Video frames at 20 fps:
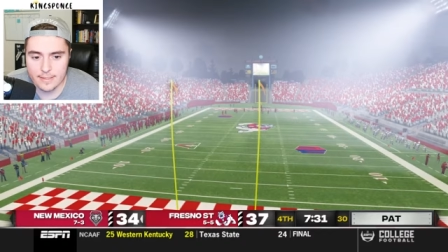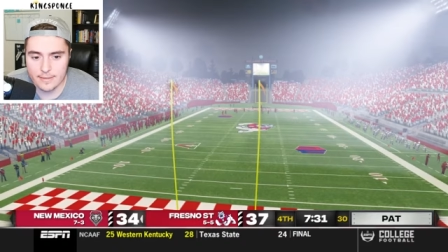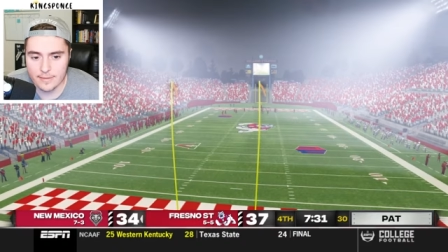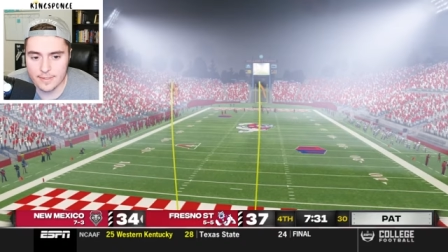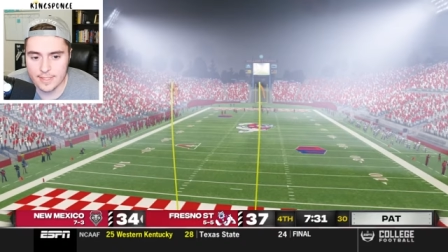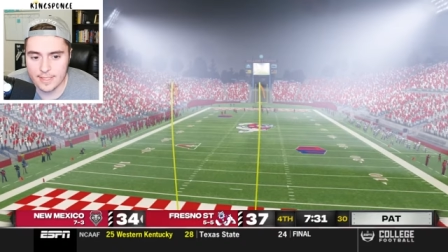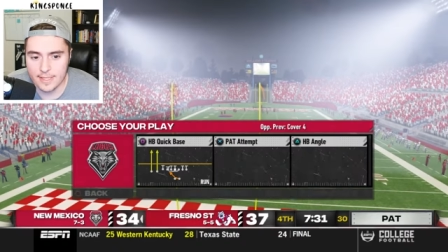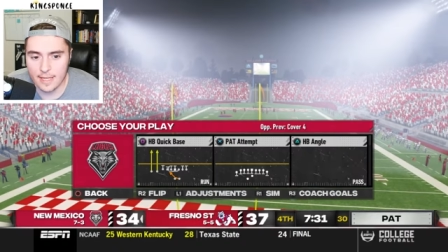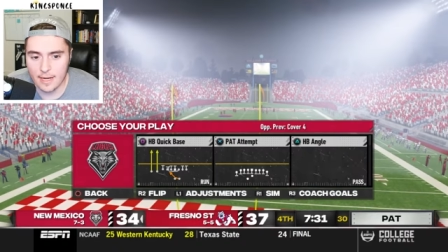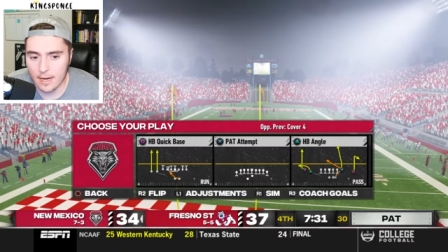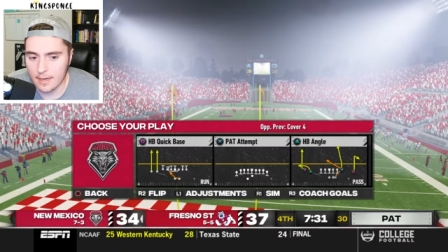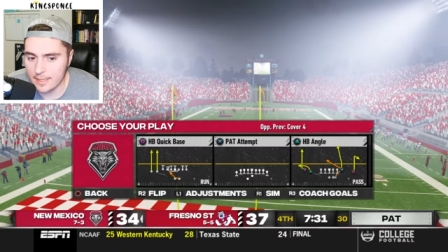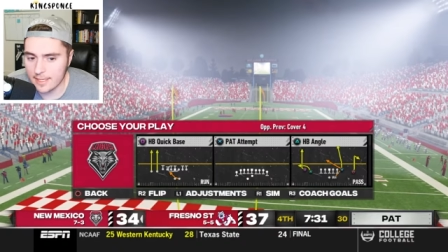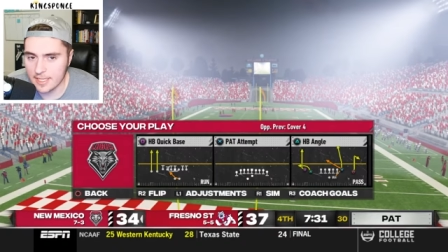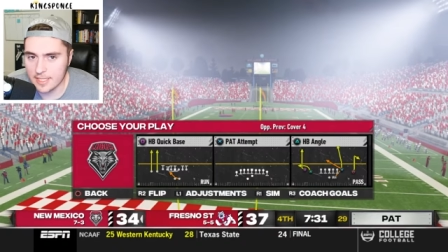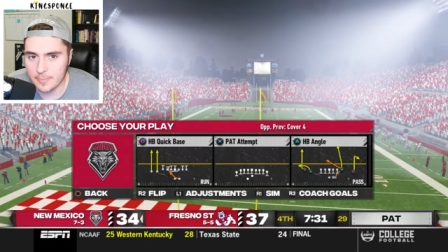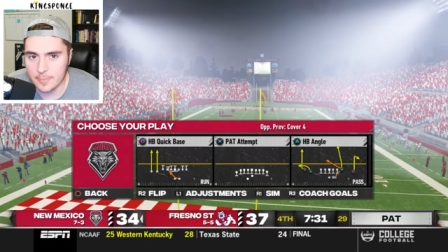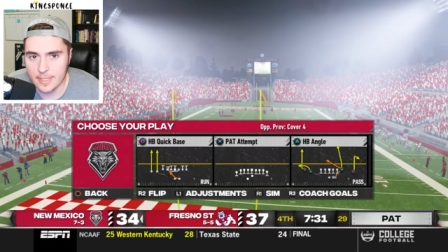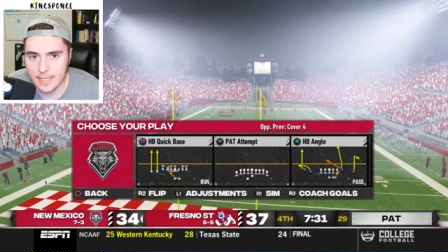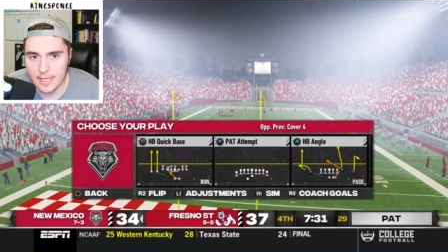You'll see that on
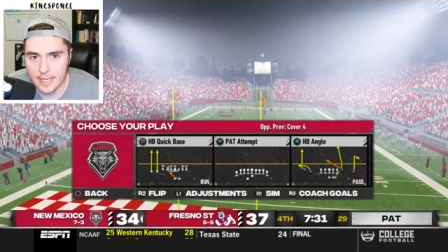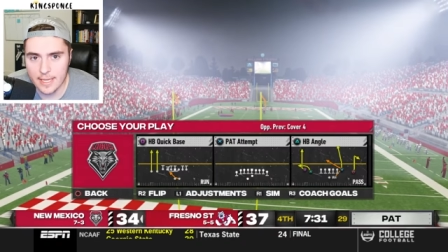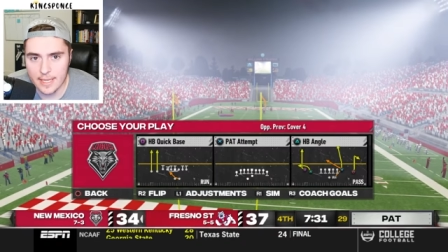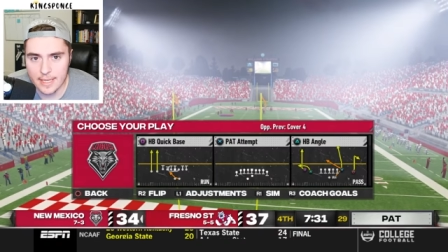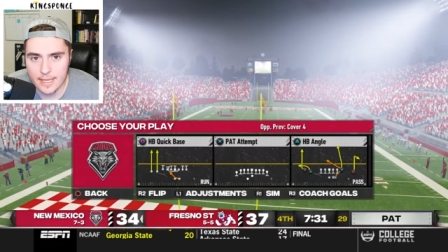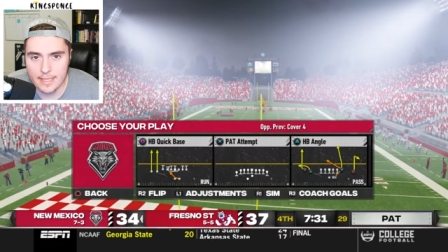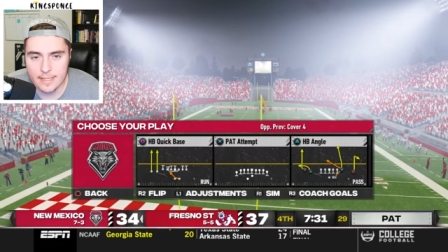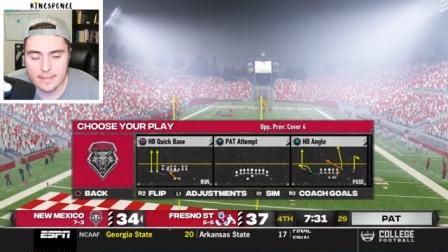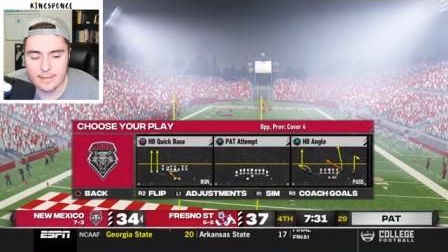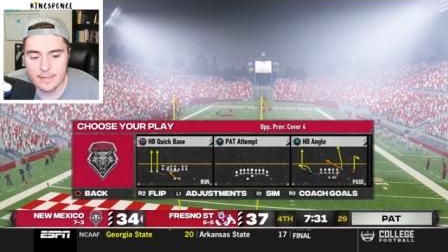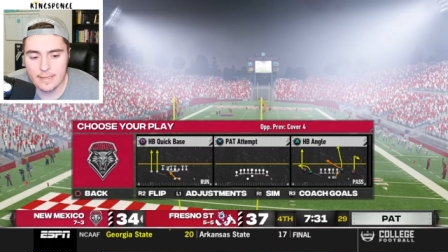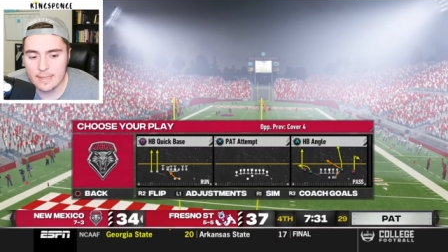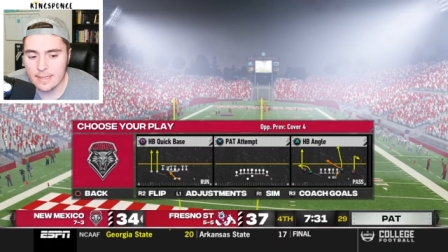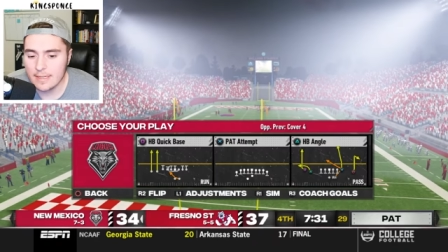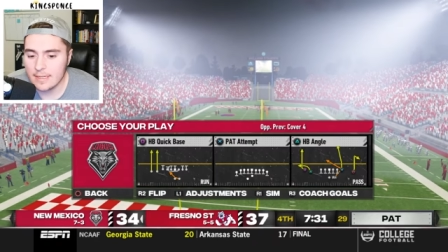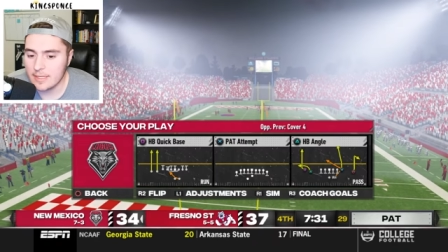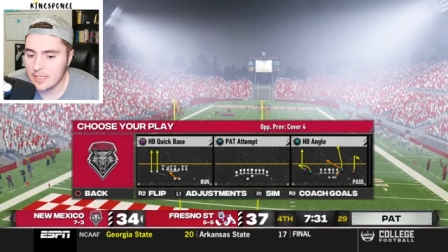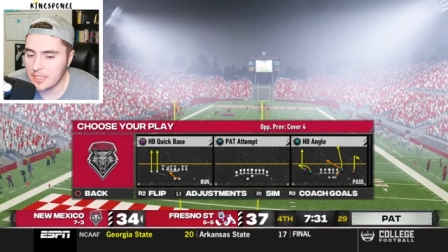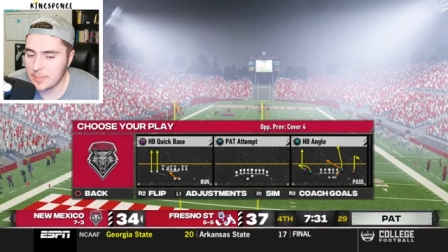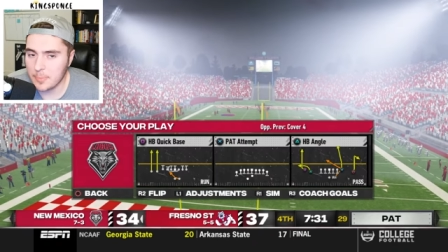ESPN,
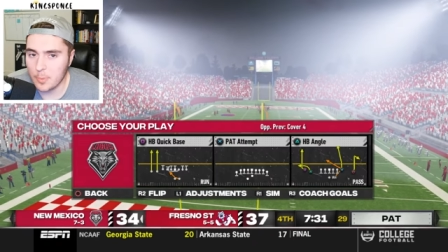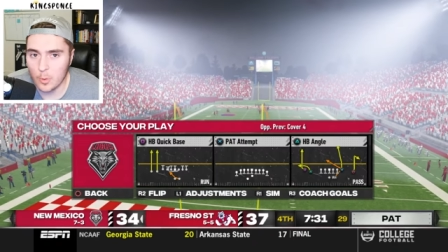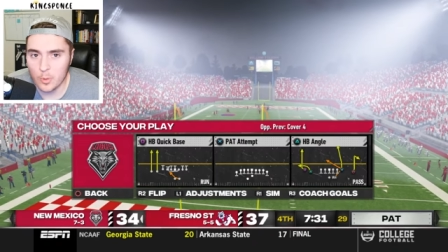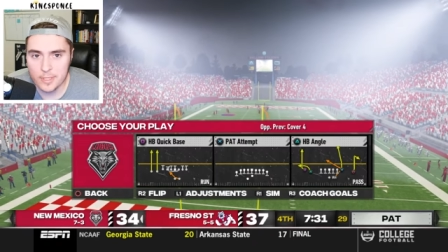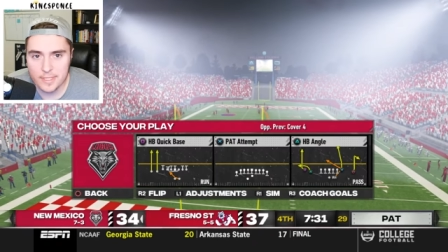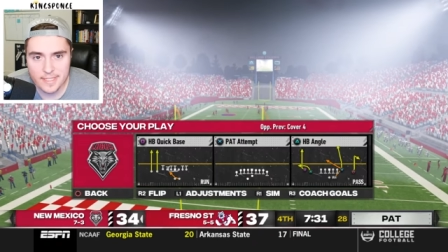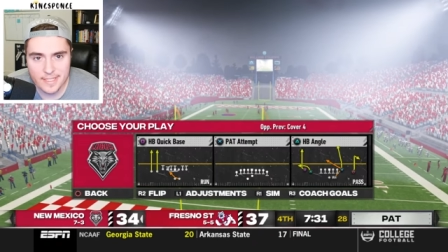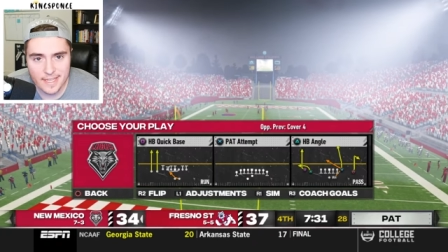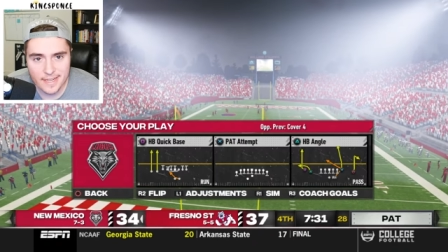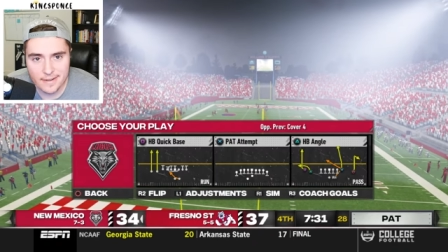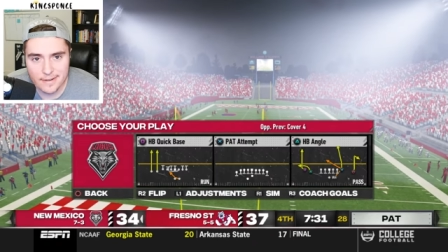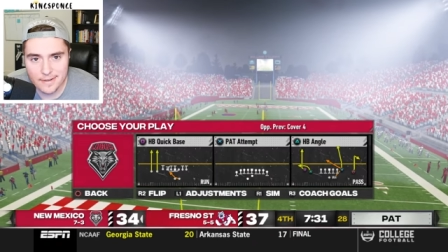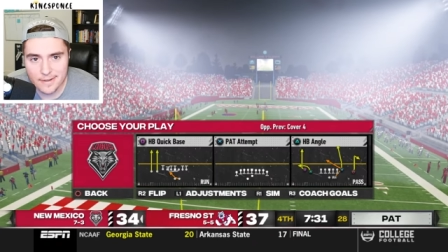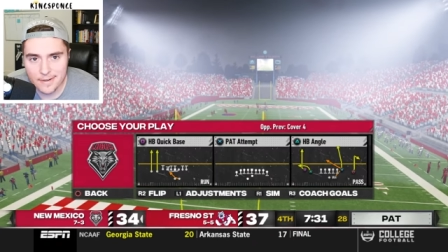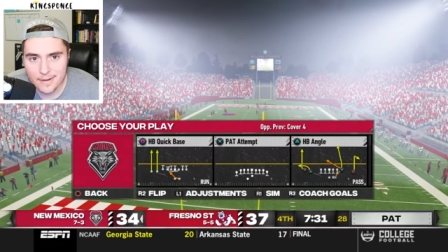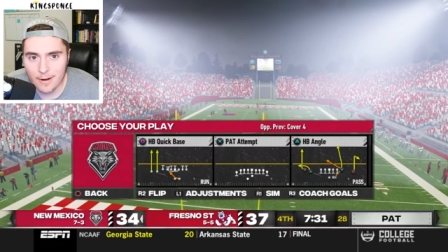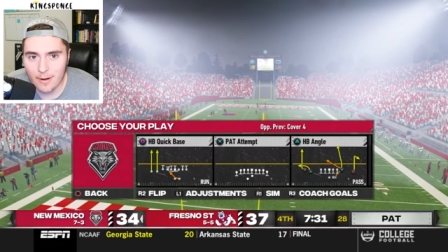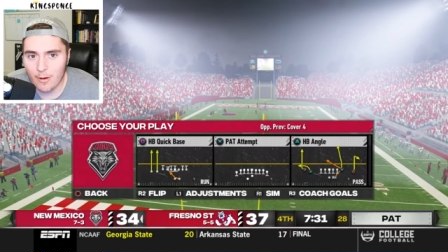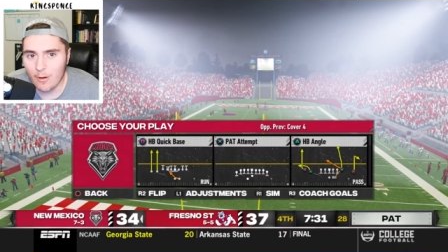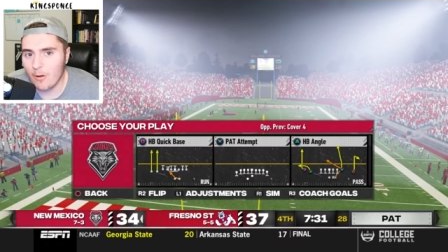Sports
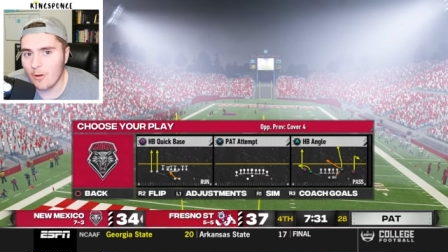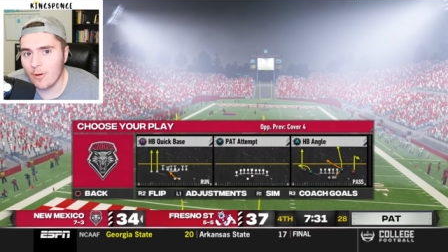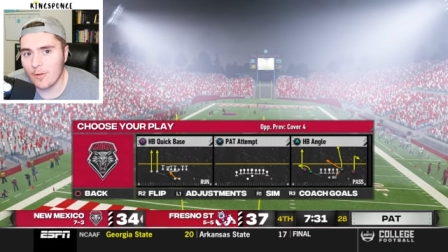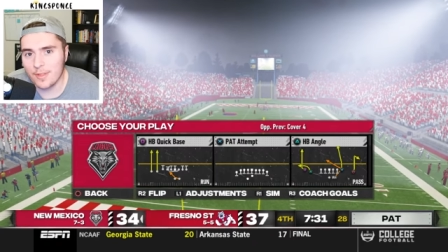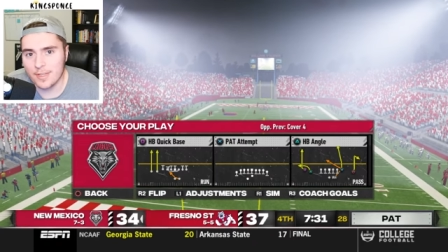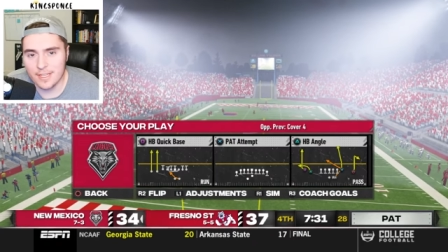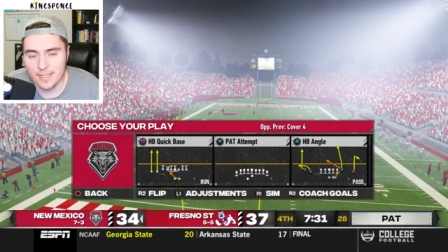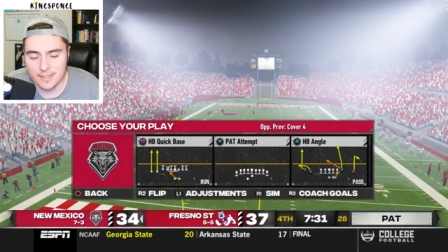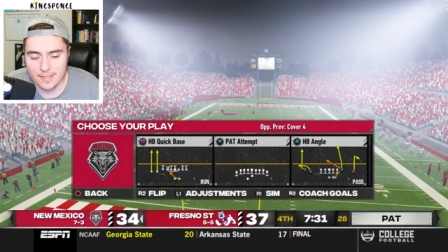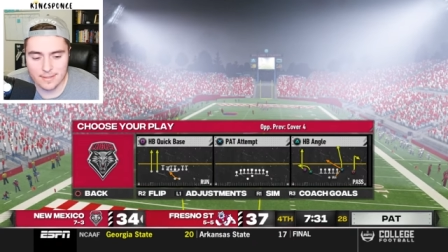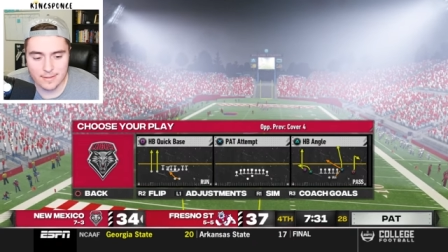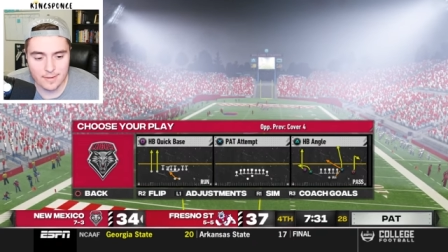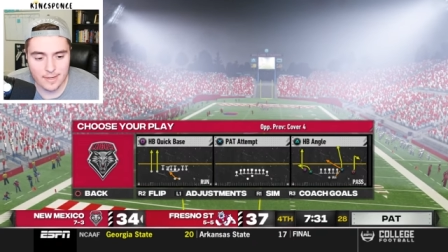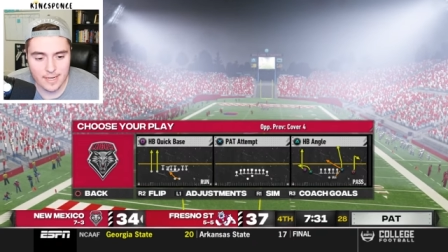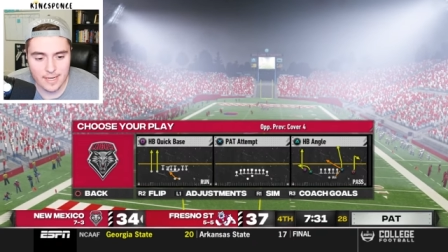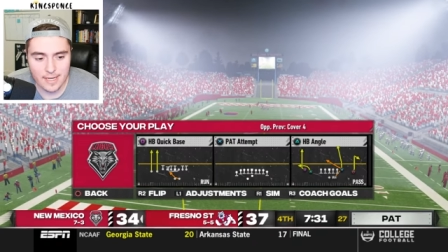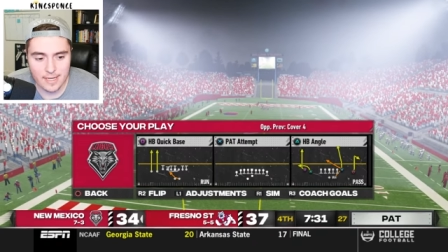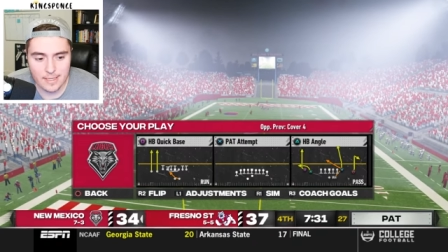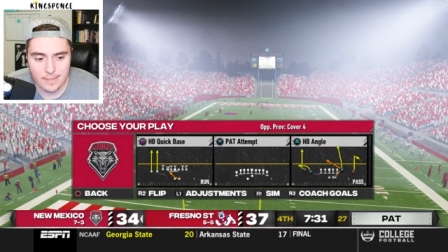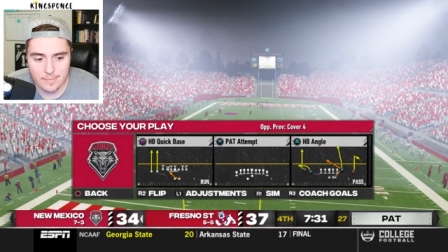Center, all the
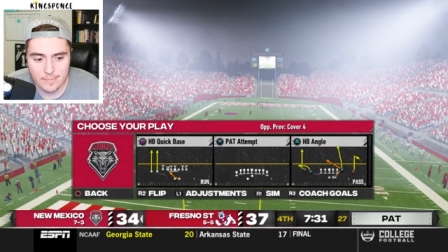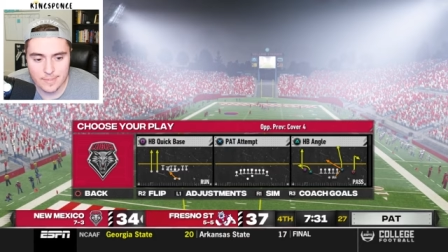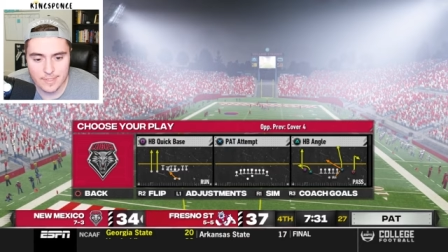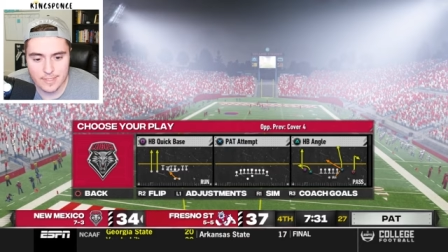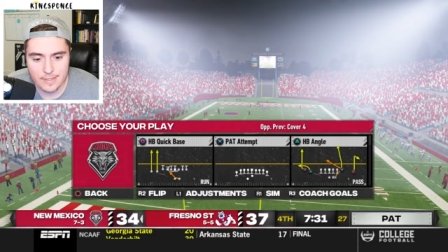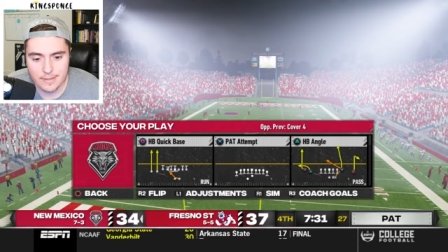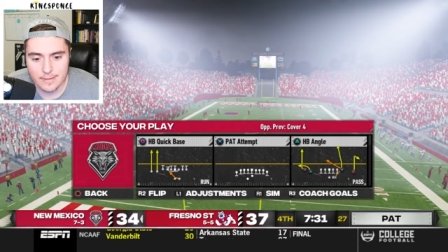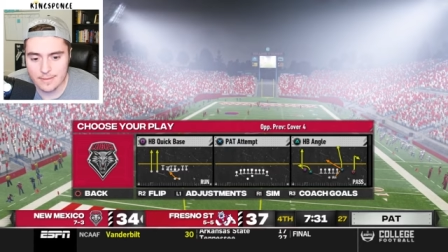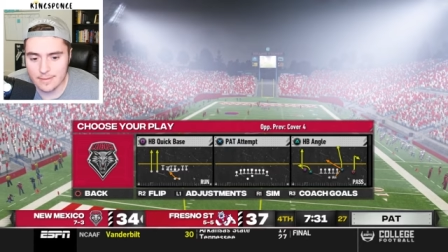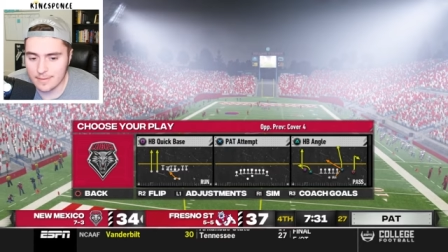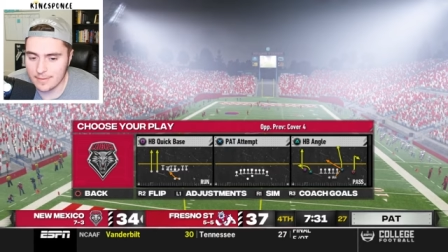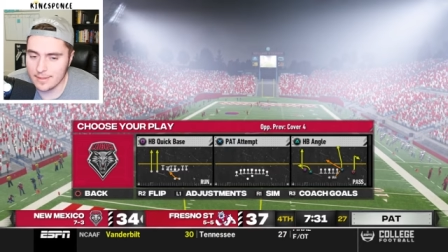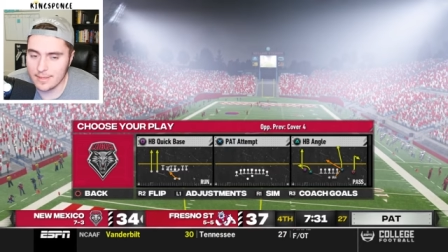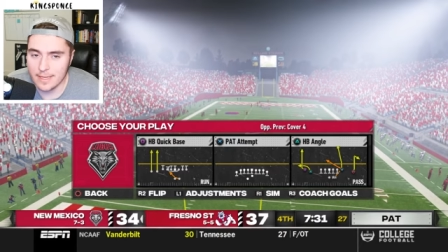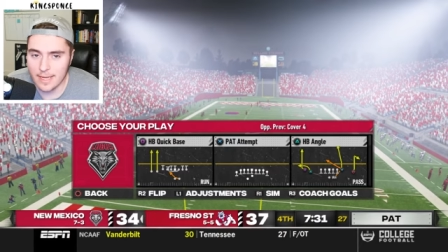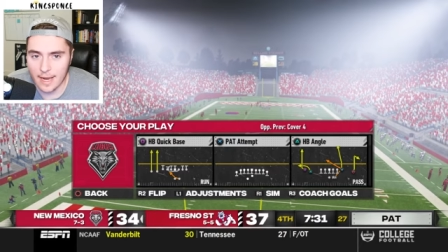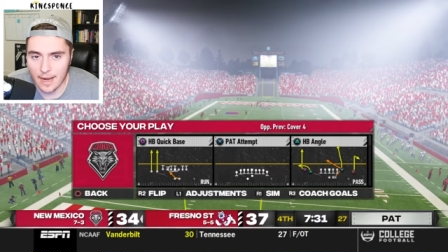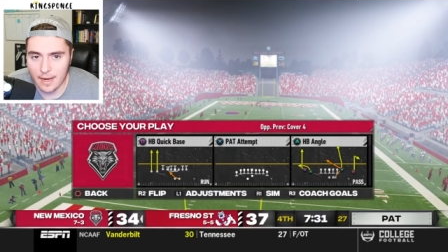Instagrams. Yeah.